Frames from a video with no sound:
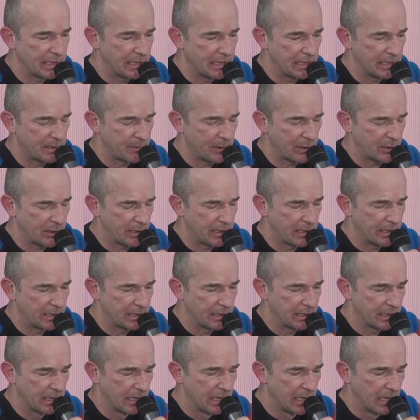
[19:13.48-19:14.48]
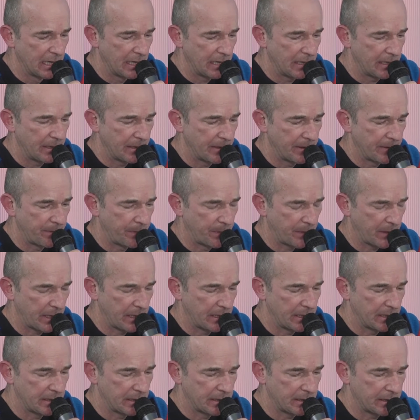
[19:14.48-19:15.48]
especially in
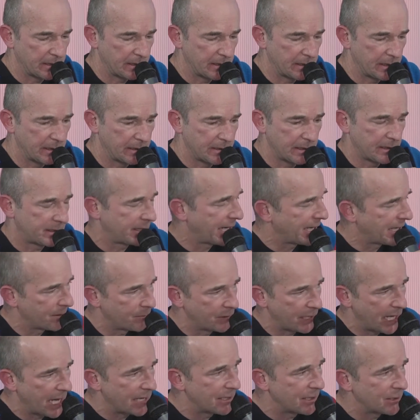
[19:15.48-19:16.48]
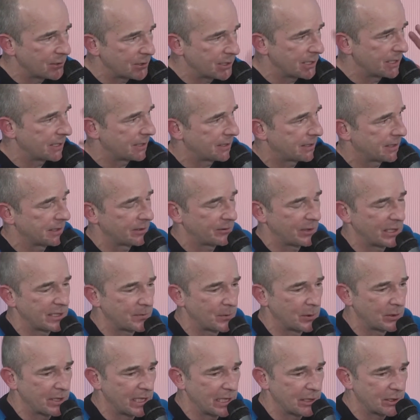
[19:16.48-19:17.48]
sustainable energy and
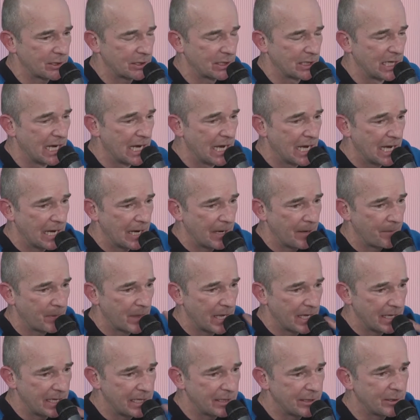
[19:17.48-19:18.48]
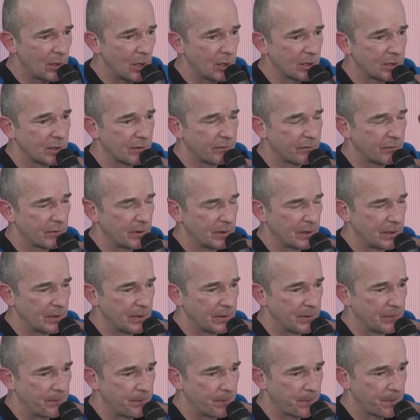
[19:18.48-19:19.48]
transportation. He talks of
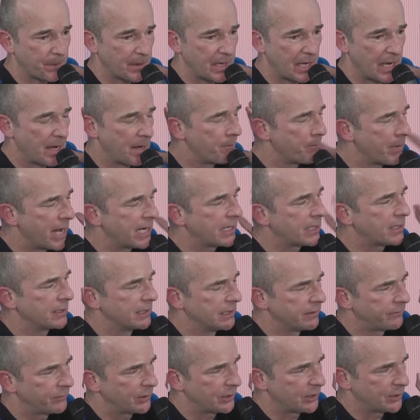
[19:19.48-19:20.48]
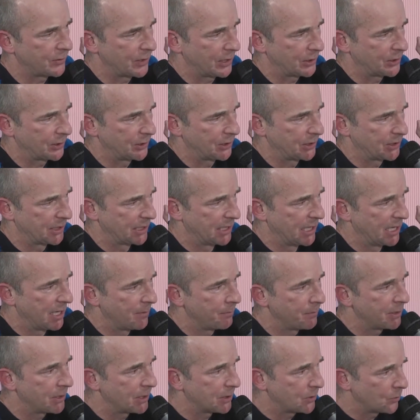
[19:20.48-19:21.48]
mental infrastructures,
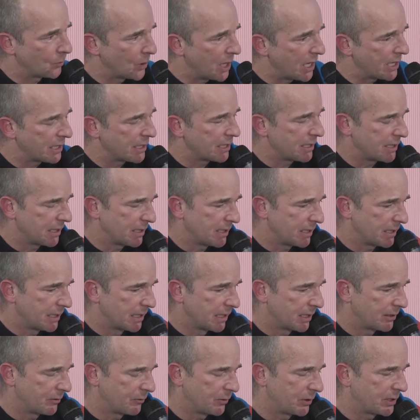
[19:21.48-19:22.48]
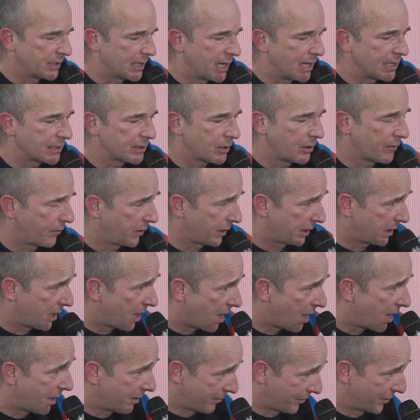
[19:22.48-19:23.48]
because one result of the
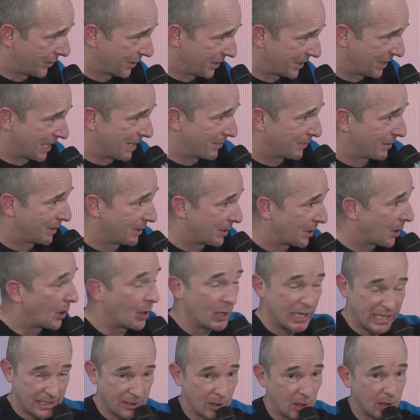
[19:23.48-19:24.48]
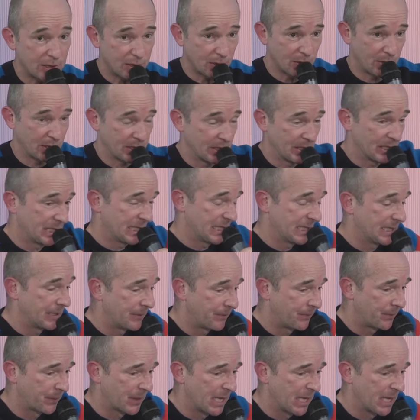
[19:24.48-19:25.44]
car, for example, and also the